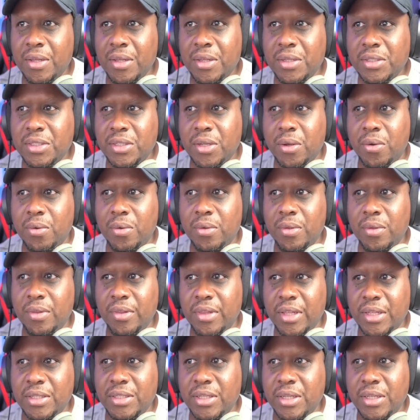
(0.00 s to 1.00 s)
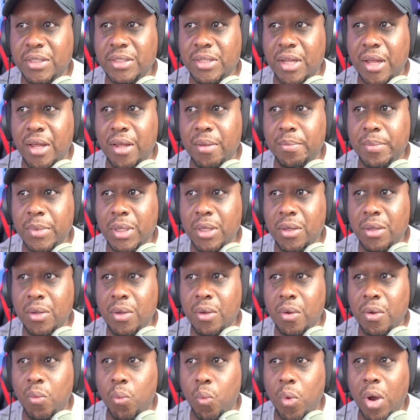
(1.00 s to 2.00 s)
So this is um,
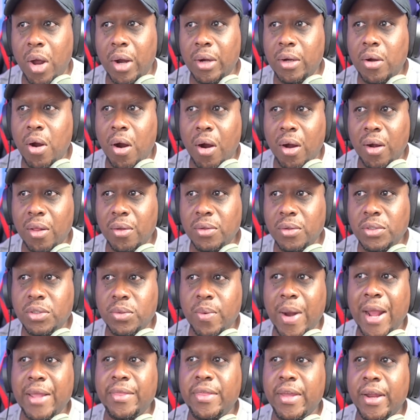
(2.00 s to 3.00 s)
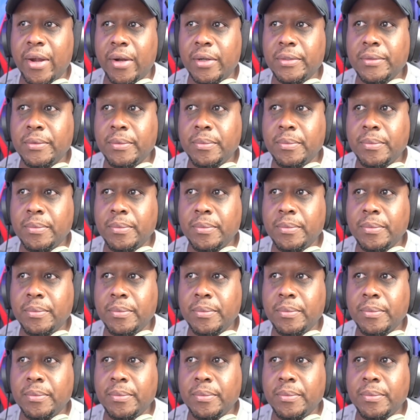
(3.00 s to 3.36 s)
Juan Carlos right there.